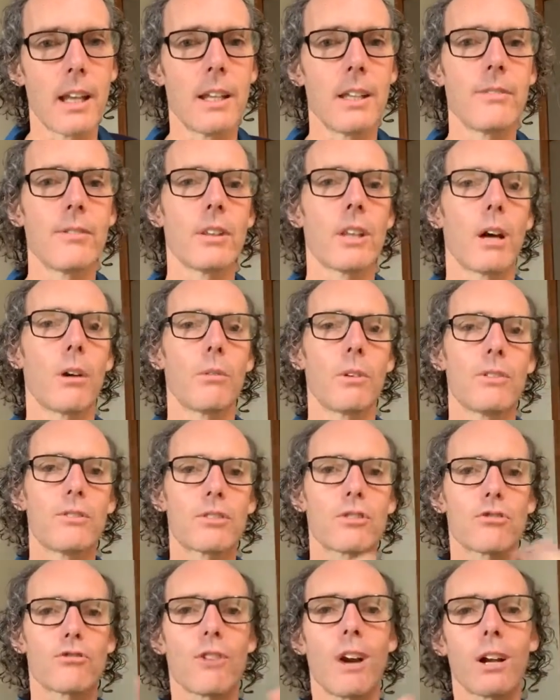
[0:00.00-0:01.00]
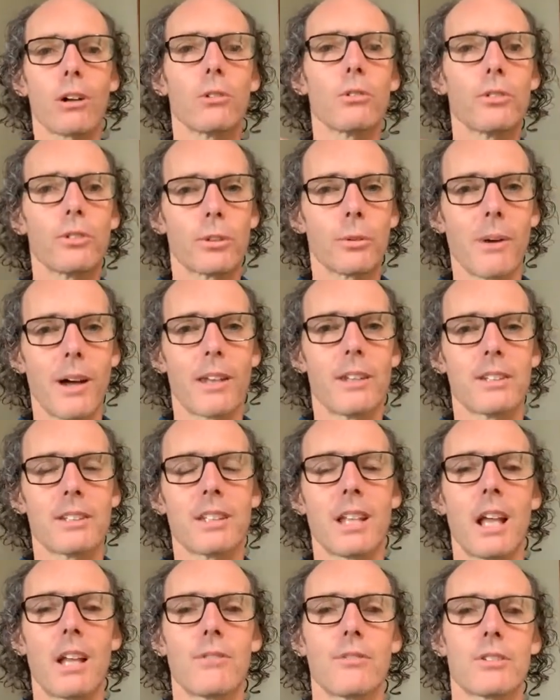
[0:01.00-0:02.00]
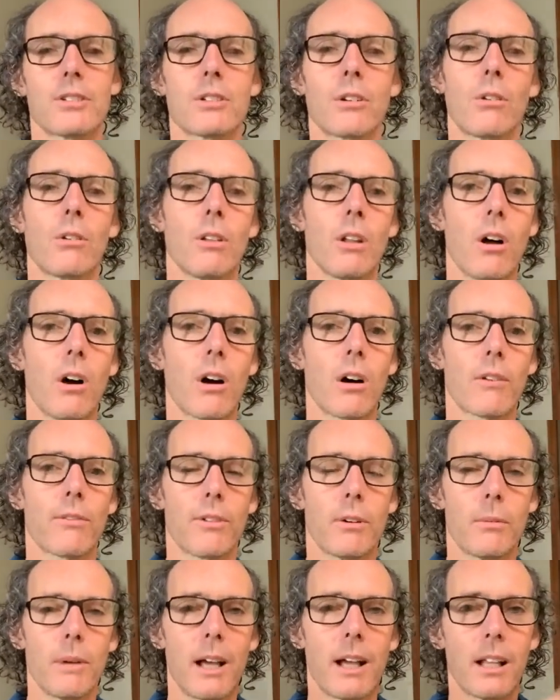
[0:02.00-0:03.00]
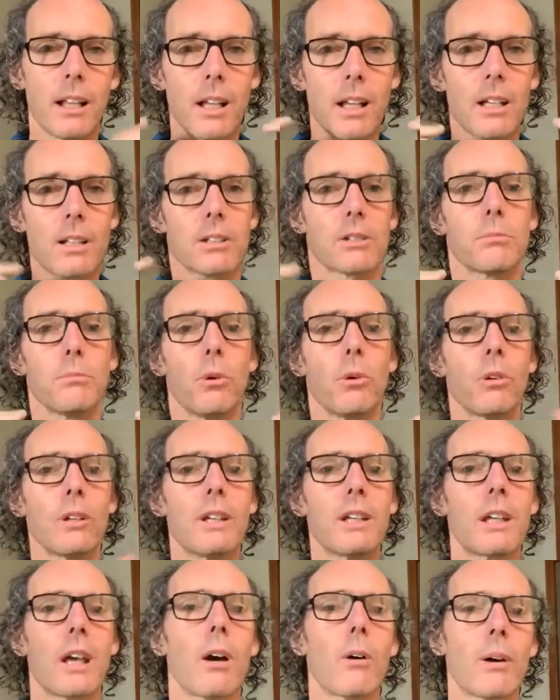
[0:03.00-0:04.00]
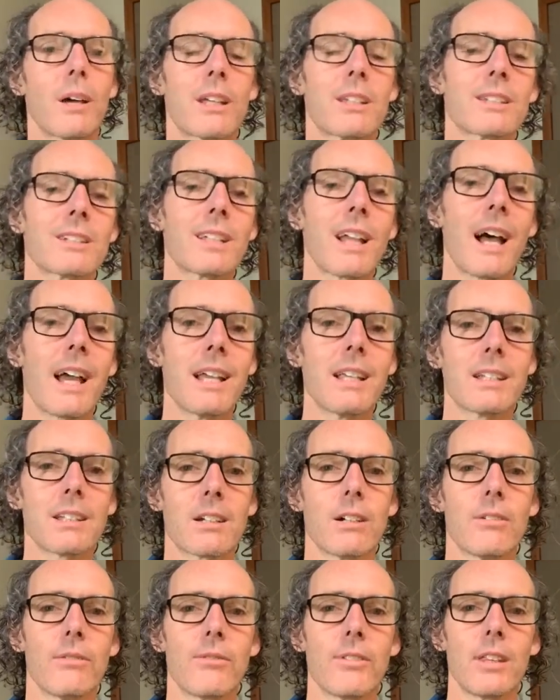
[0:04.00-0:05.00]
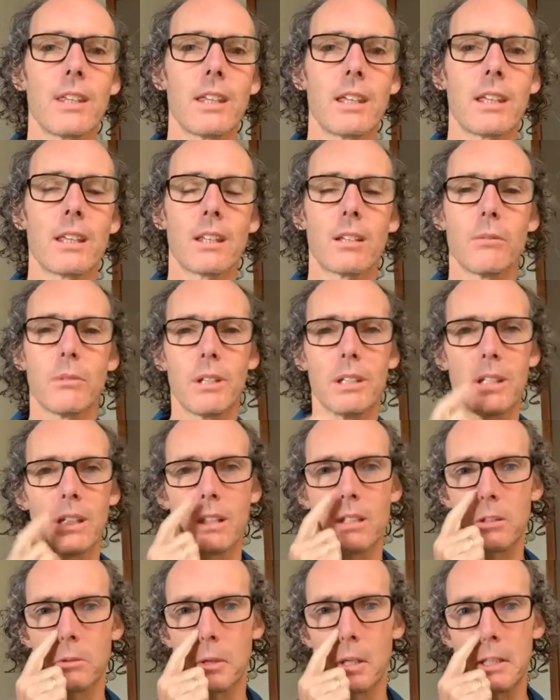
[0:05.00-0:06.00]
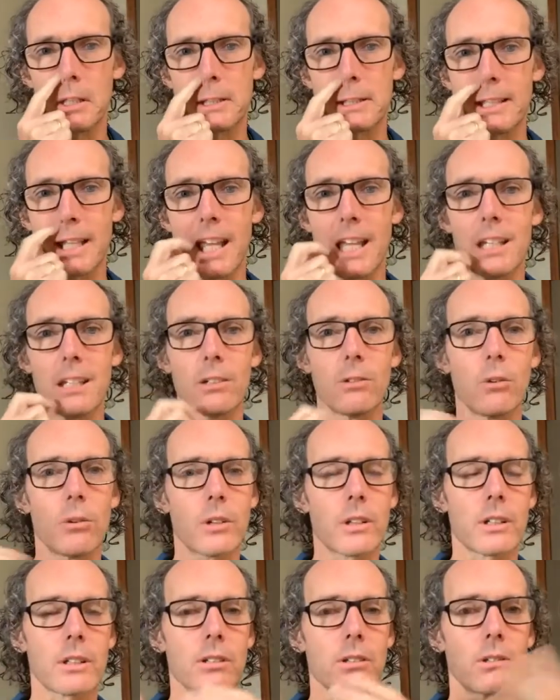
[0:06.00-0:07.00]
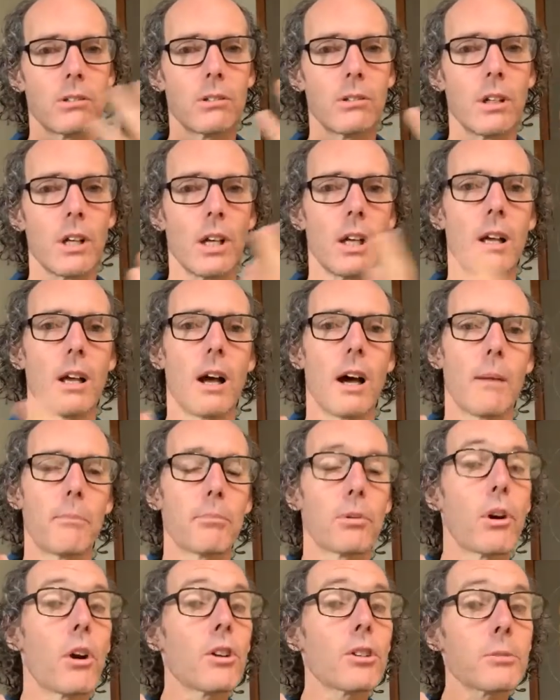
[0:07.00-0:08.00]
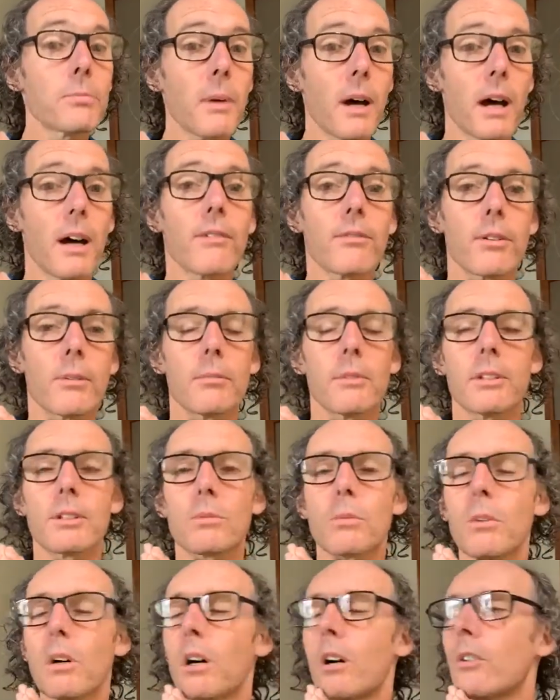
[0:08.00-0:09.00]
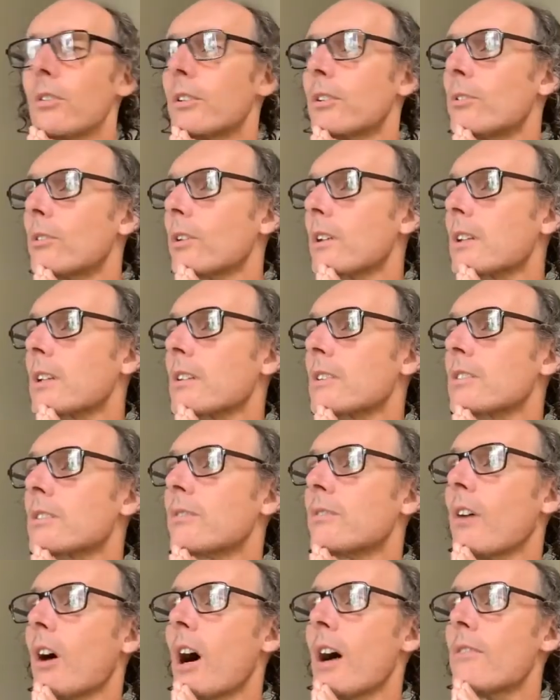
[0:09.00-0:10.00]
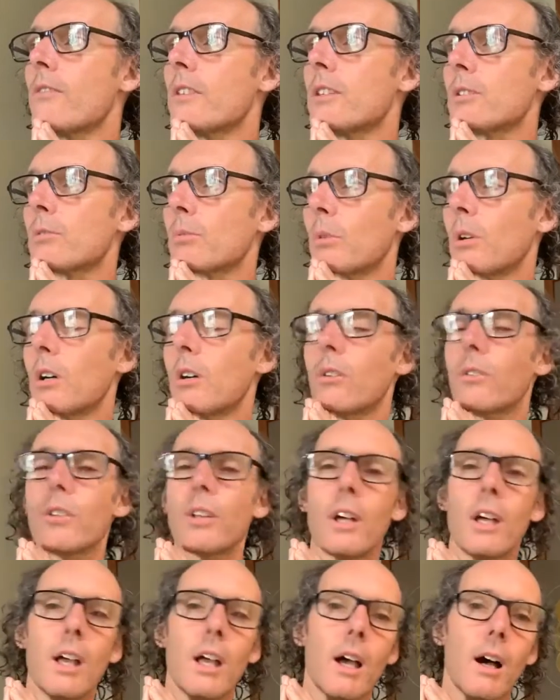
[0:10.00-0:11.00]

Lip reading: And even though we've struggled to understand for so long from our small egoic state of thinking that we need to understand in order to prosper from this world, in order to survive this world,